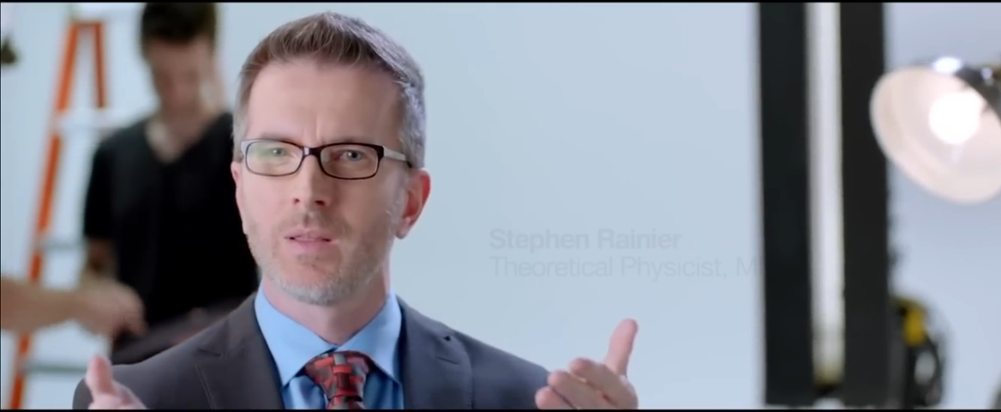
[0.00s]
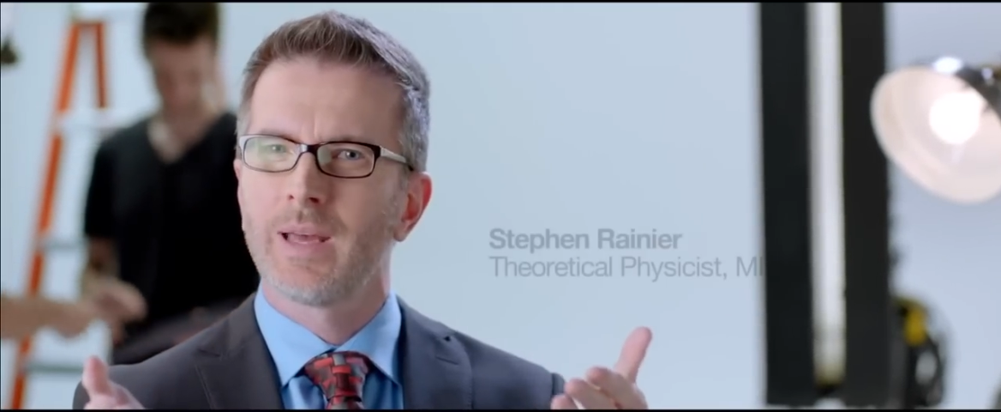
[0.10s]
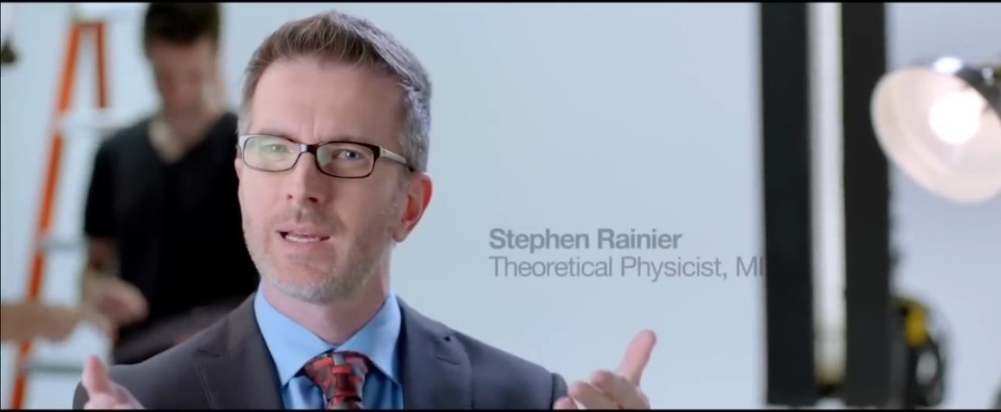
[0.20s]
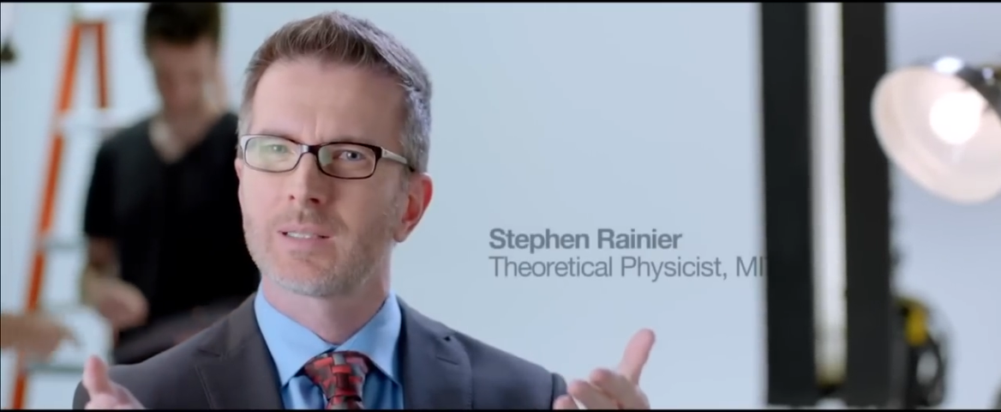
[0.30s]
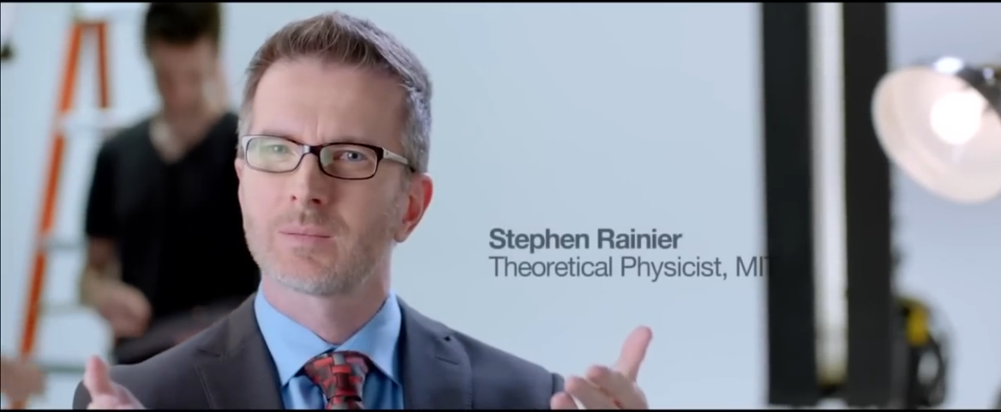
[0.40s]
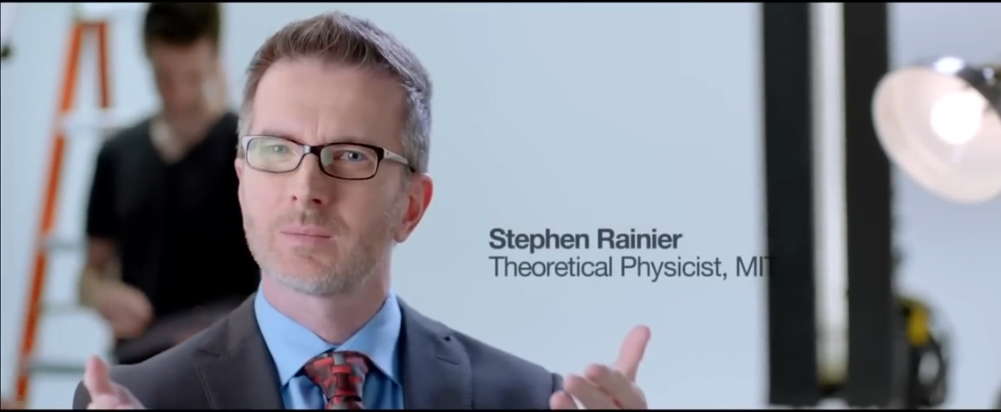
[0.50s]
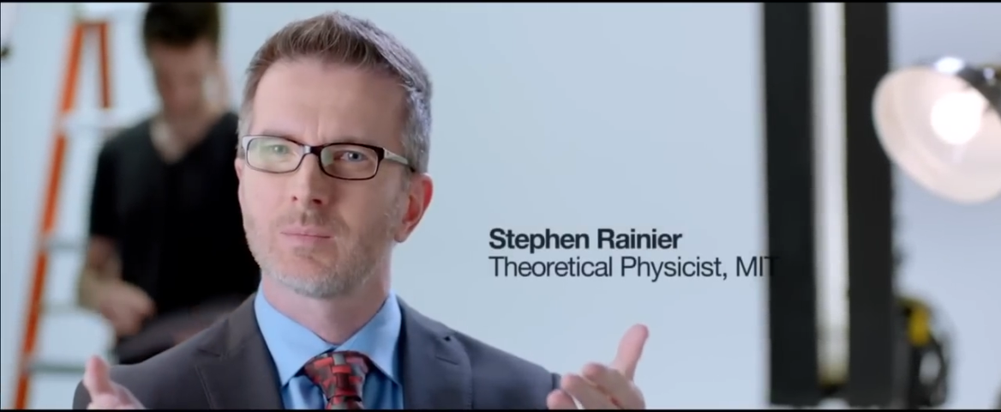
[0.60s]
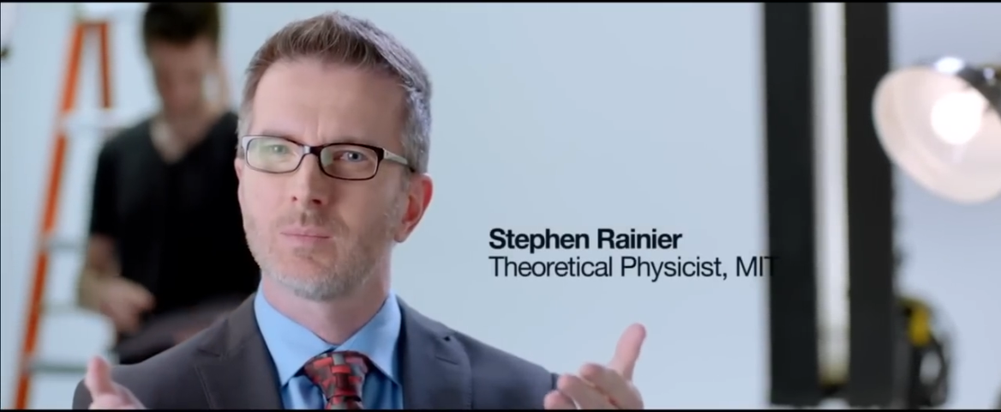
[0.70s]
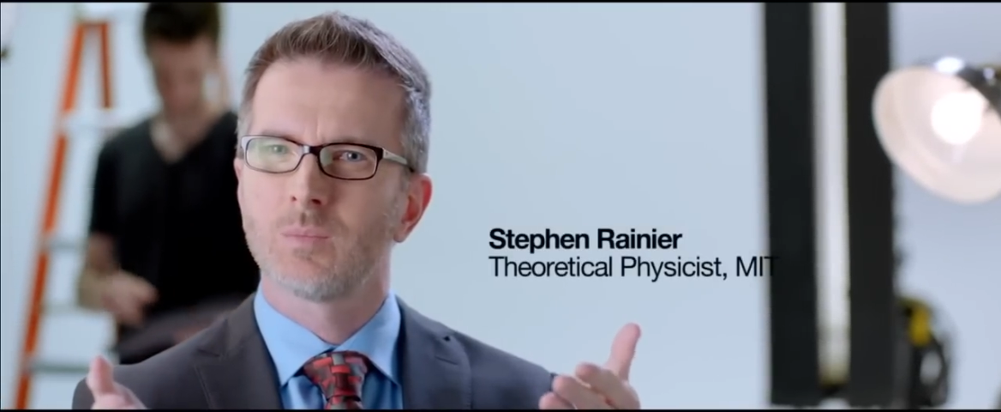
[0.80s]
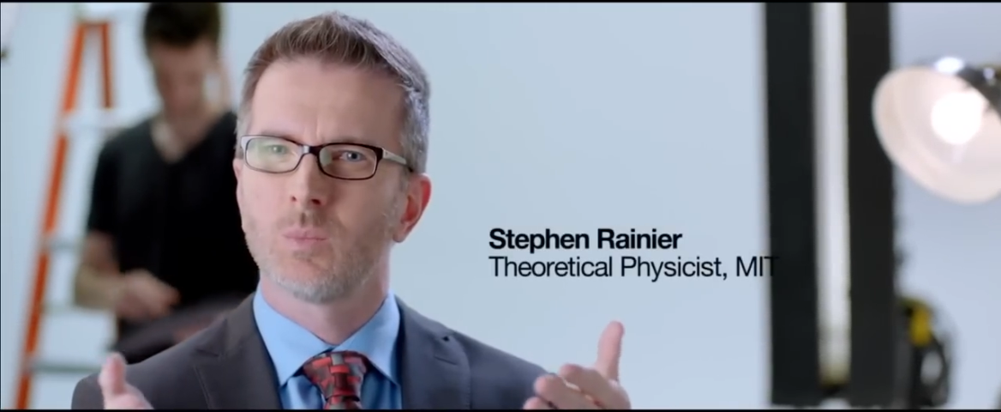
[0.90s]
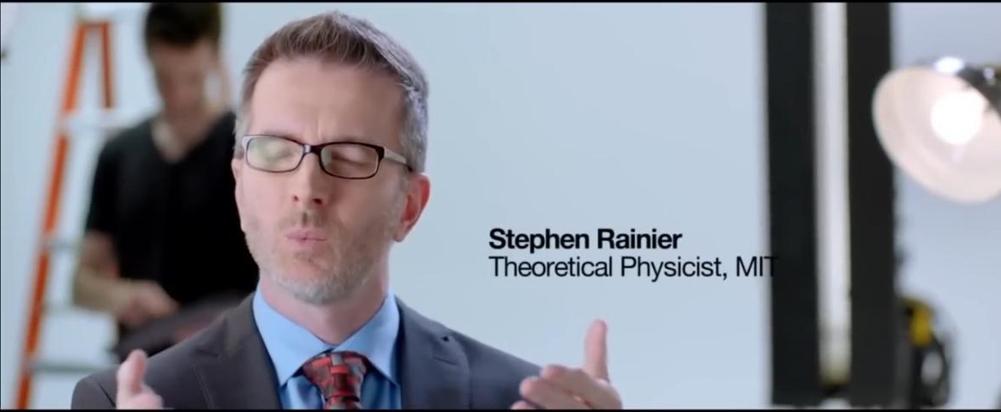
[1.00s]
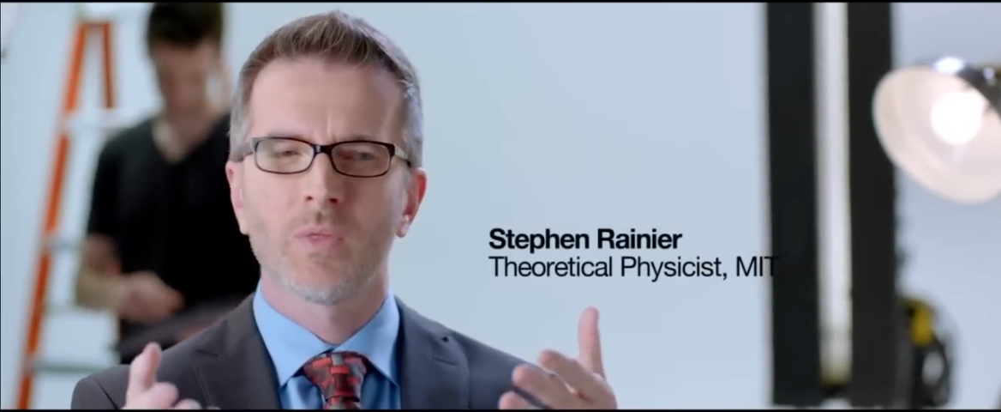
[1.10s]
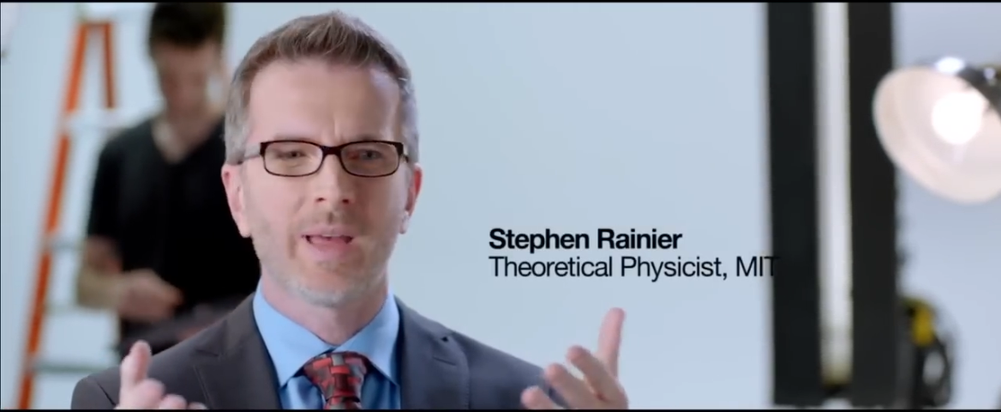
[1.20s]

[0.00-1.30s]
that, well,